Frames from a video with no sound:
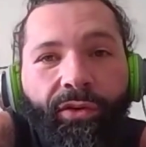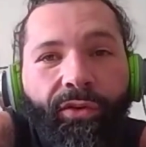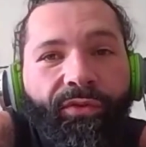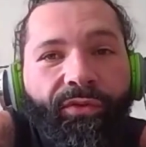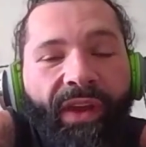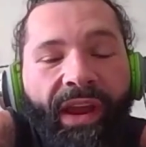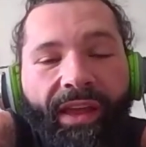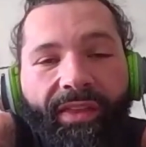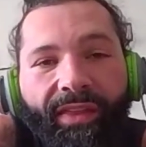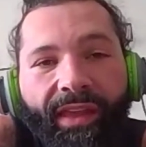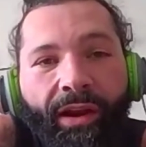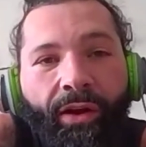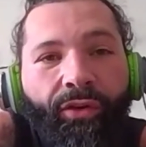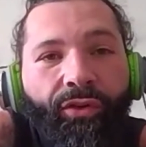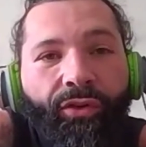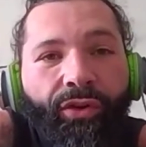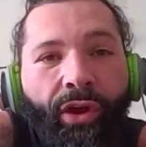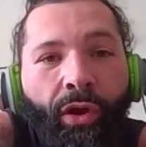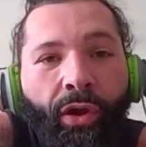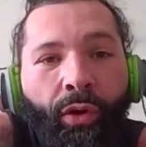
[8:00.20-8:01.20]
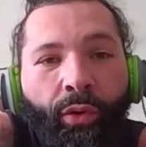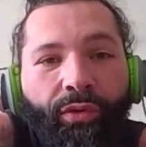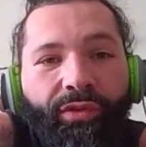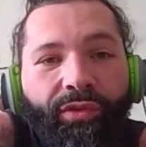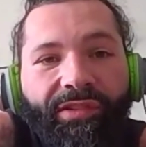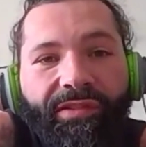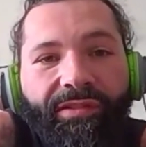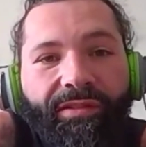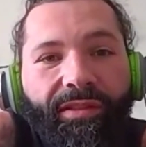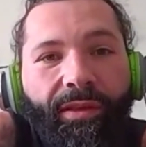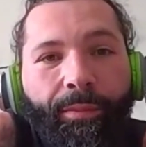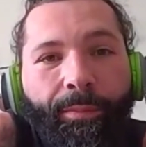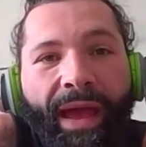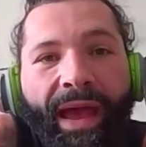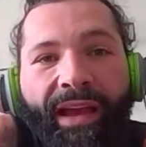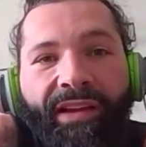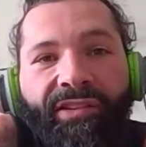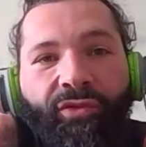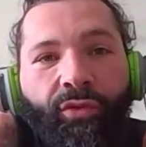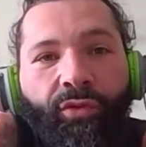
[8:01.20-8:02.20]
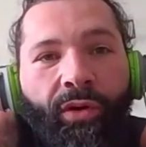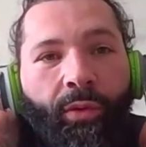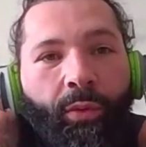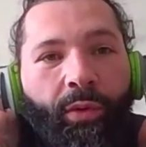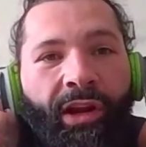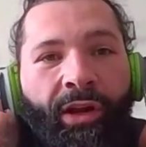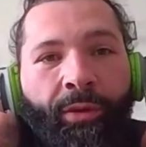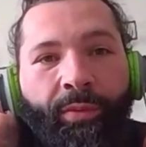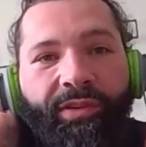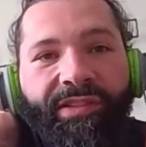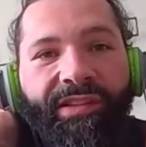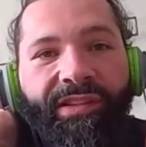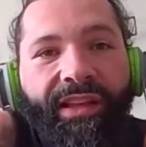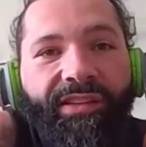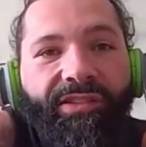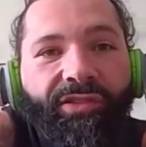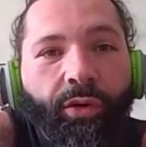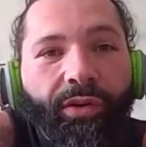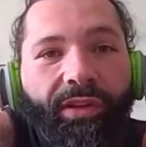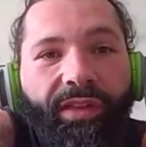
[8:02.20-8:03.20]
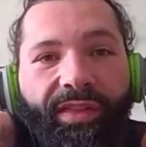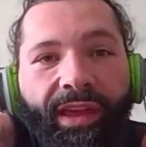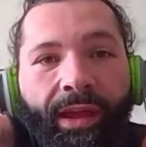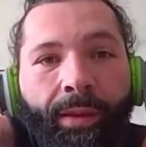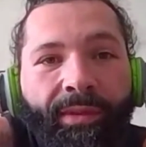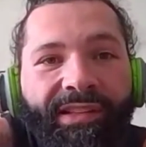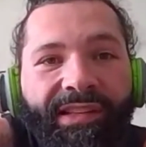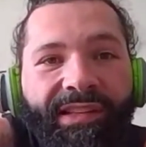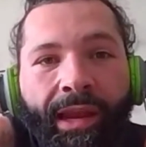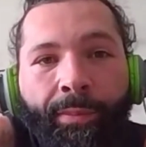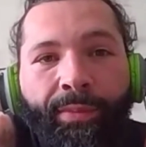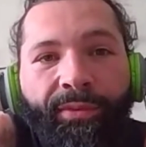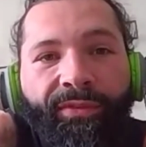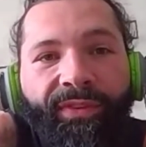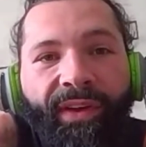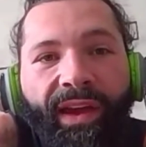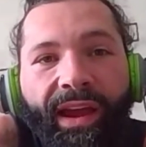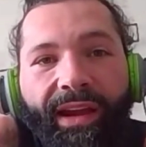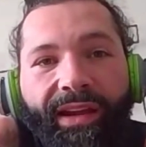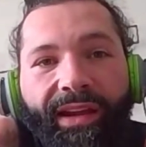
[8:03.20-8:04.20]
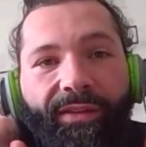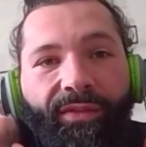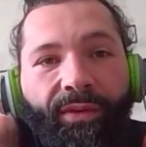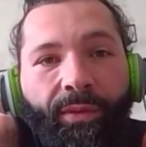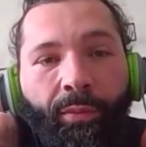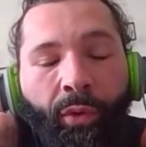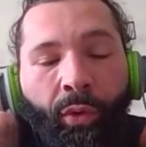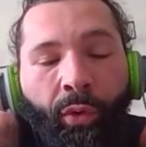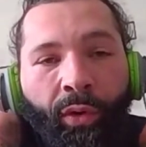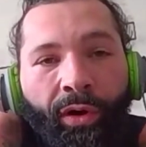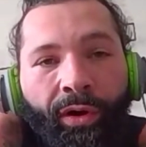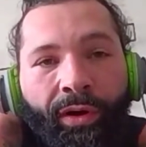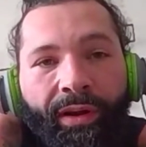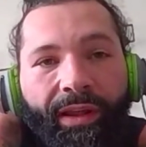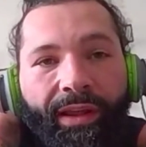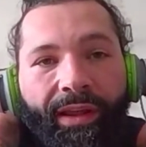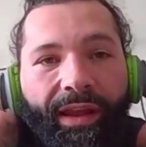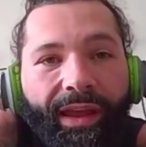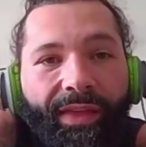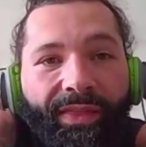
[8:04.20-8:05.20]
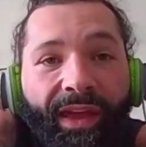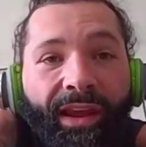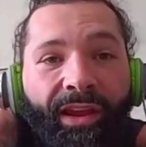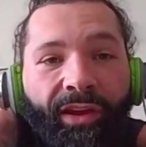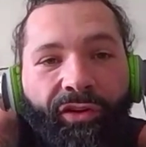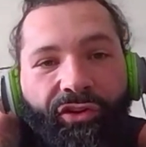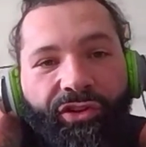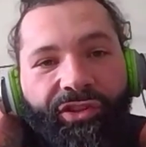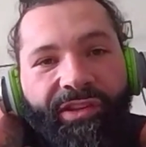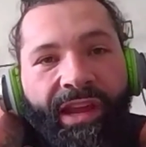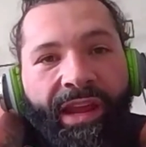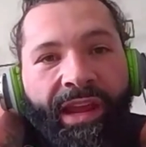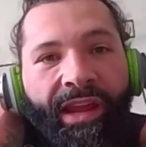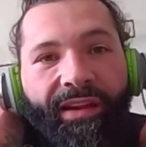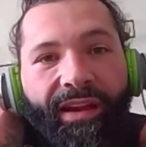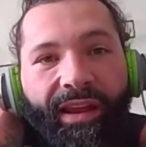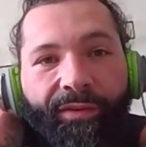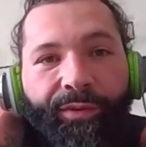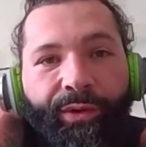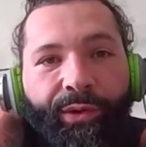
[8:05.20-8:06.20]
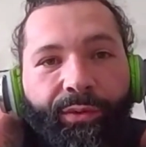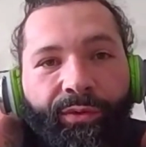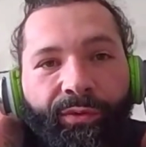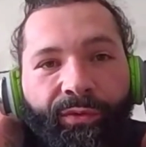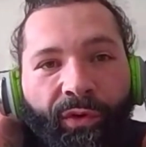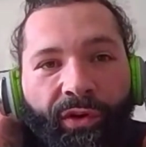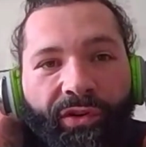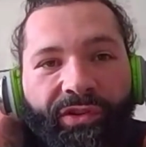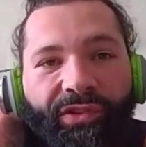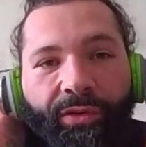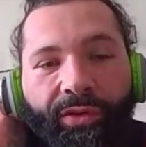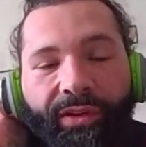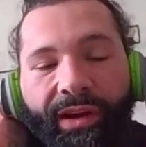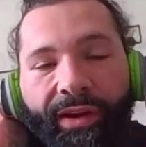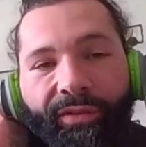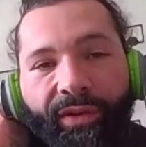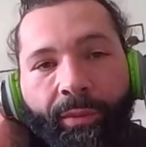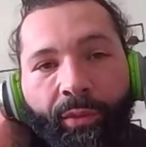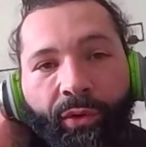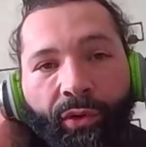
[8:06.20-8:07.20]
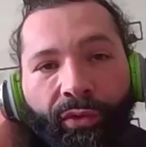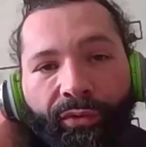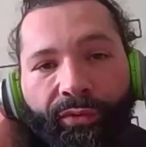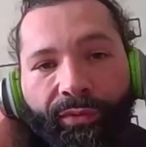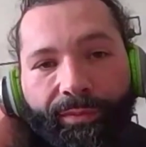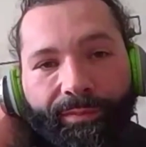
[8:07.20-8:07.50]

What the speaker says: fan there knows the backstory 100%. So to them, it's amplified even more, and they understand every reversal and every move.